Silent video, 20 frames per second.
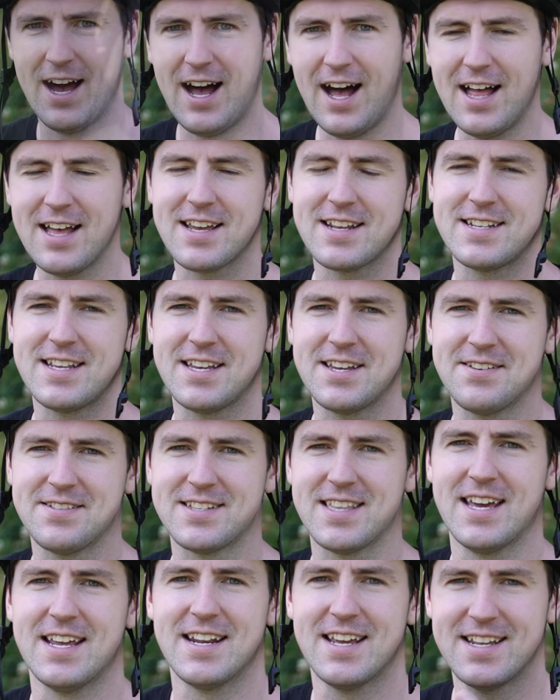All I can tell you
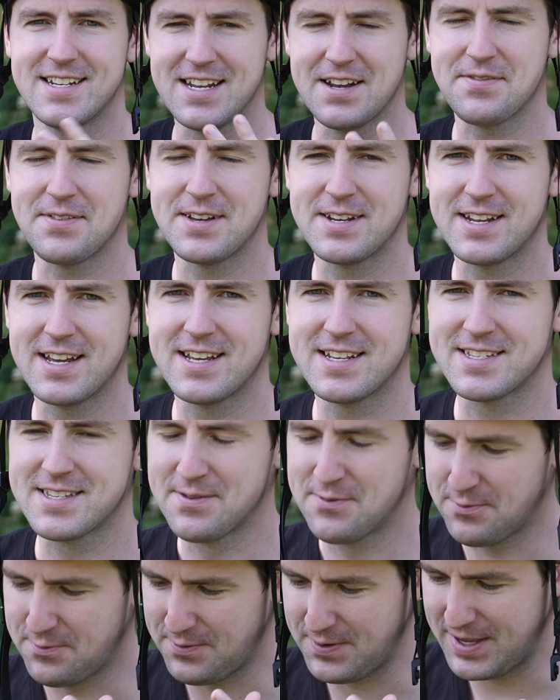is that it definitely
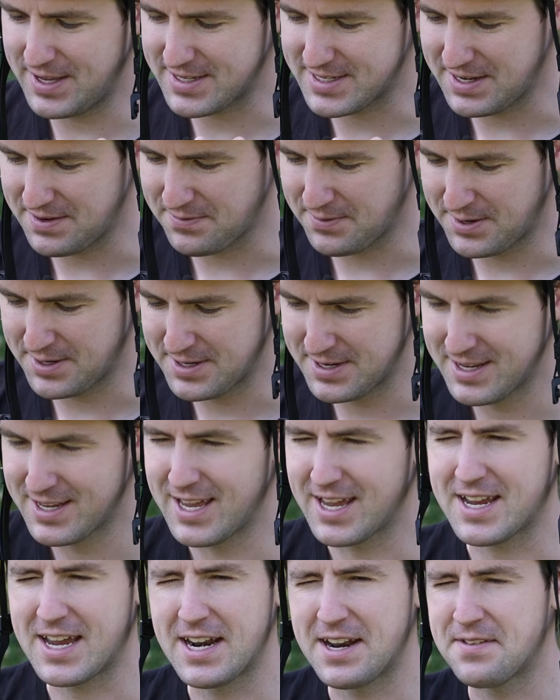does feel different.
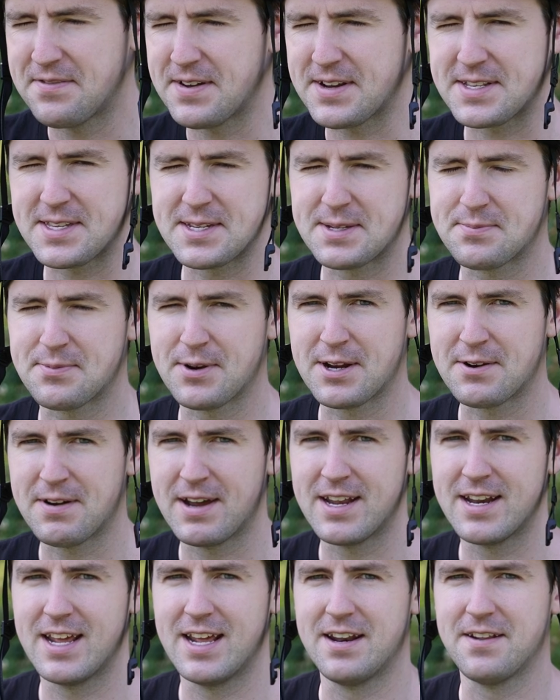It kind of affects the spring
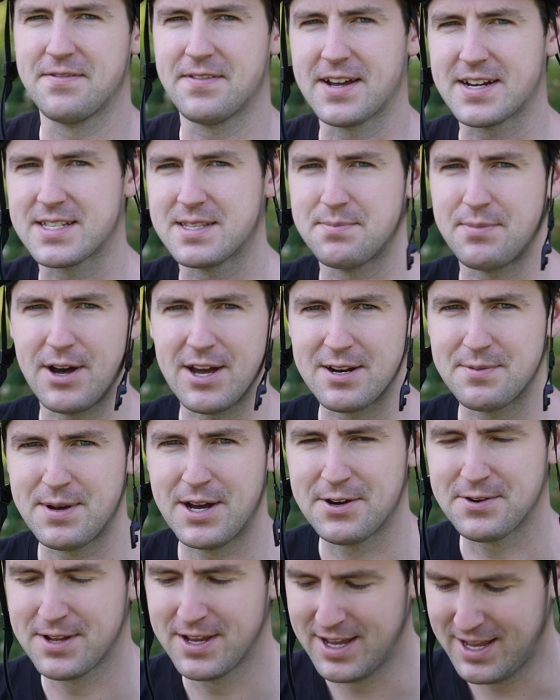rate and affects the bottom
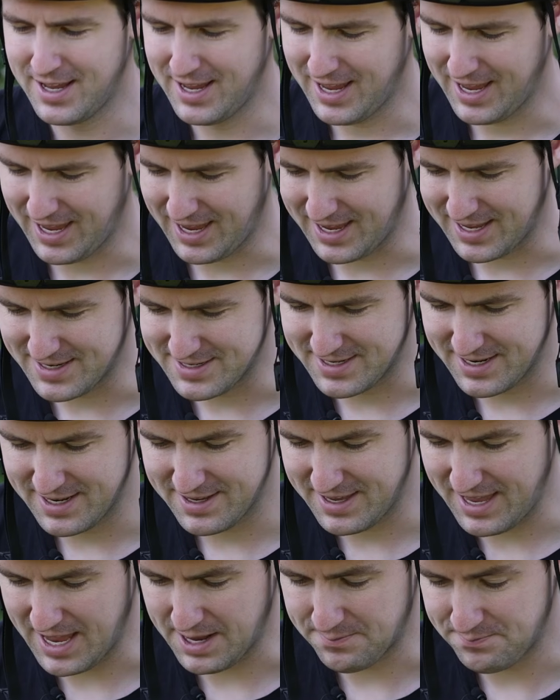out. And
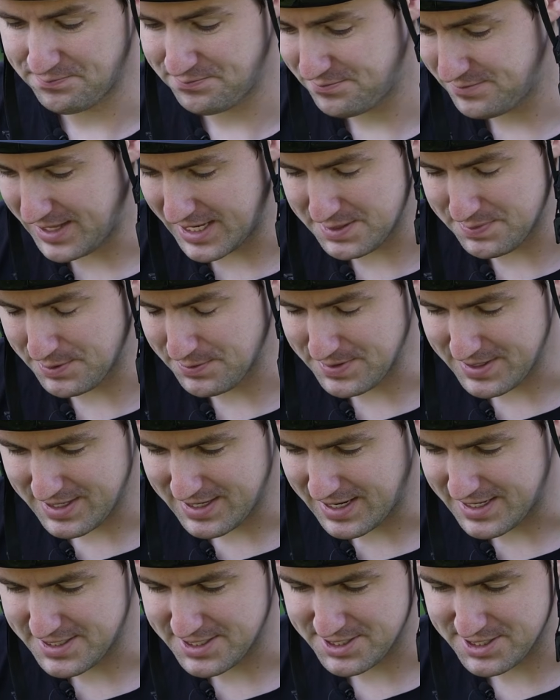yeah, that's been really
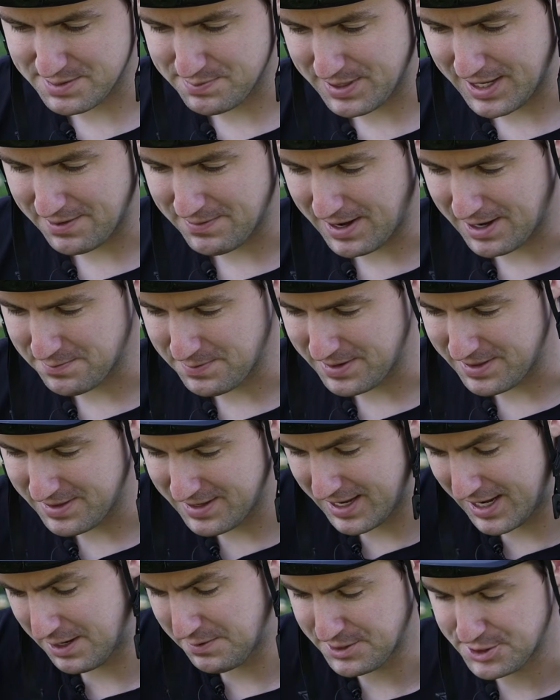nice just to play around with.
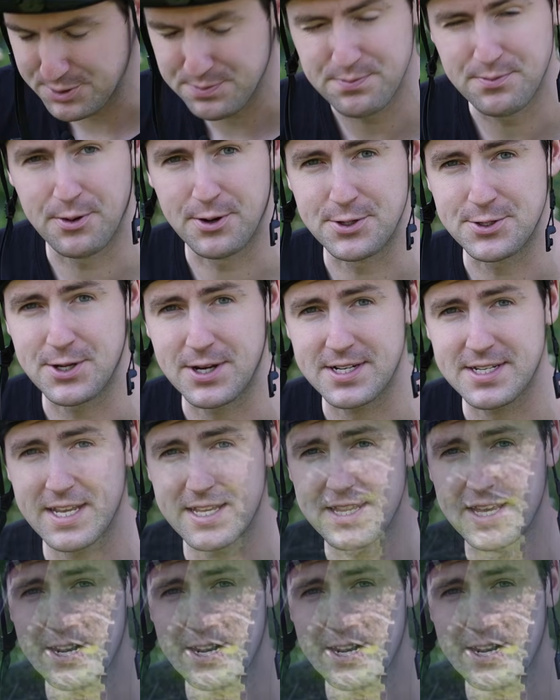And I wish more shocks had